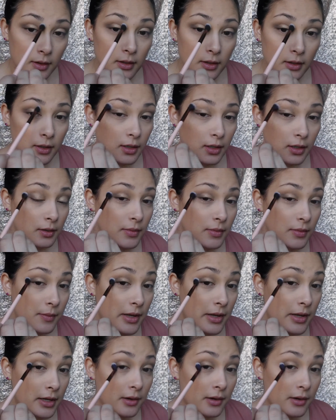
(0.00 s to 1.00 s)
And my
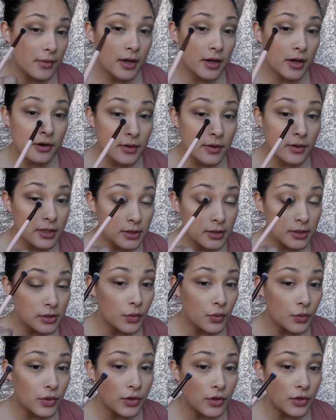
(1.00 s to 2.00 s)
makeup motto is, when
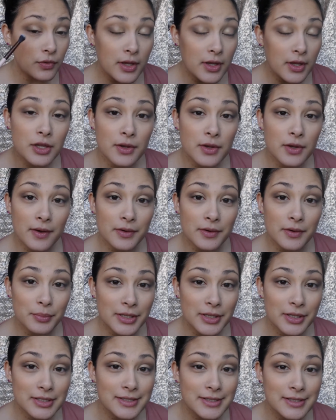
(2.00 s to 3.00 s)
you think you have it
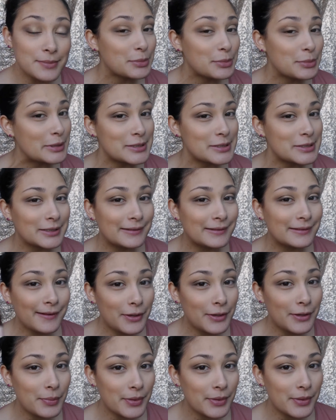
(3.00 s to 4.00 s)
blended, blend a little
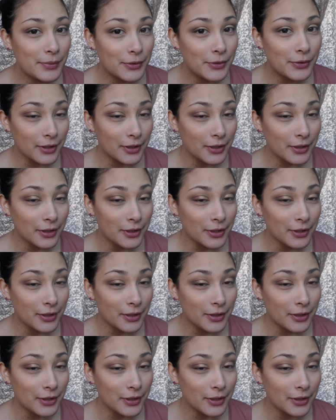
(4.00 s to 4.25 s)
bit more.